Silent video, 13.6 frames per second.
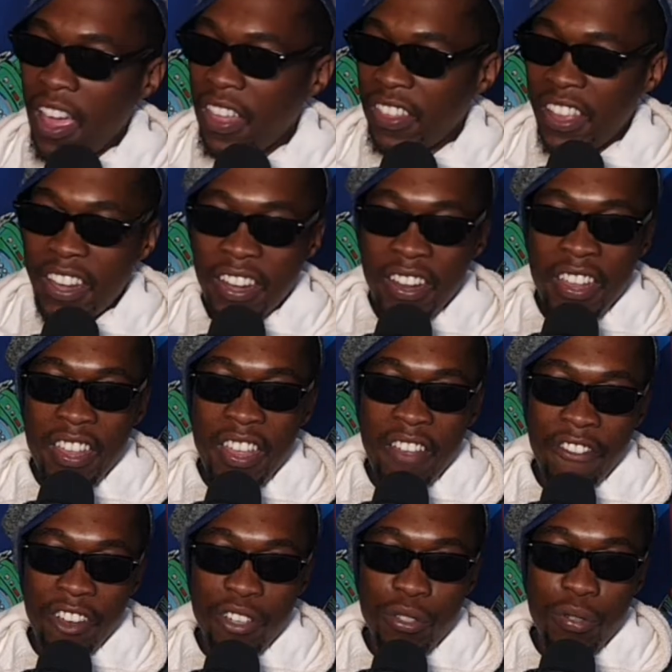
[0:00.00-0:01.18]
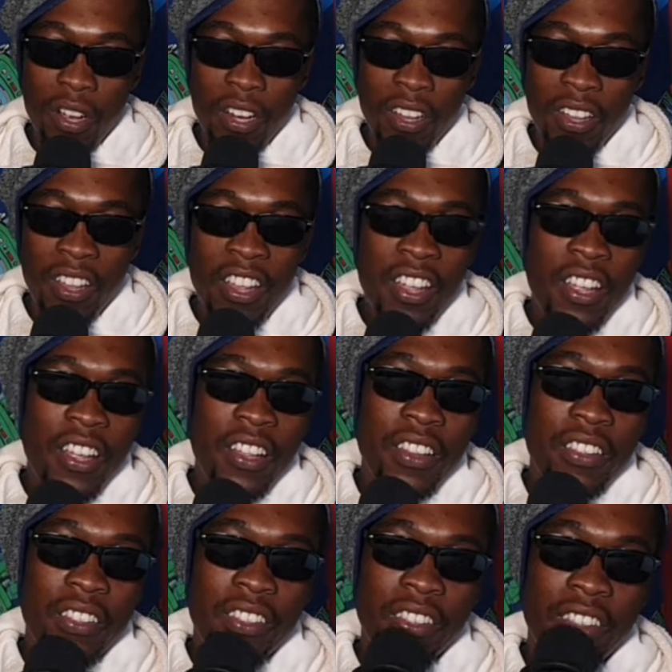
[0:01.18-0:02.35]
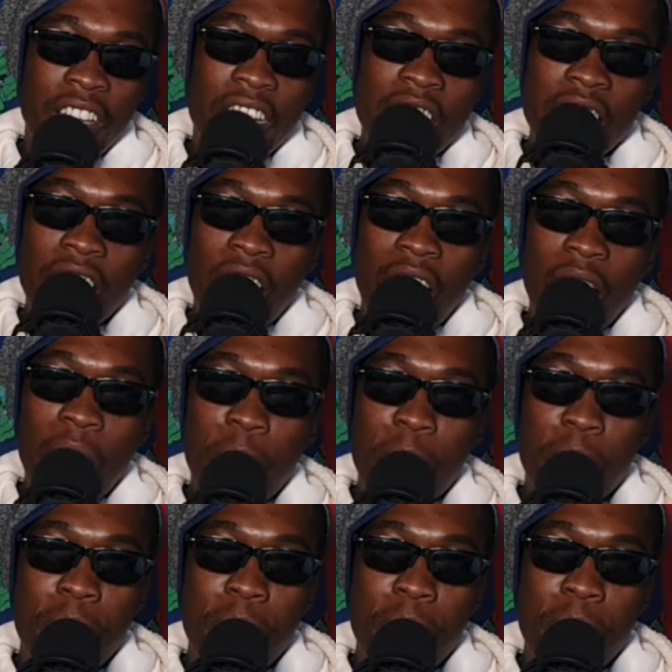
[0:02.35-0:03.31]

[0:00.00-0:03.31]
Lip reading: and then eventually the nigga,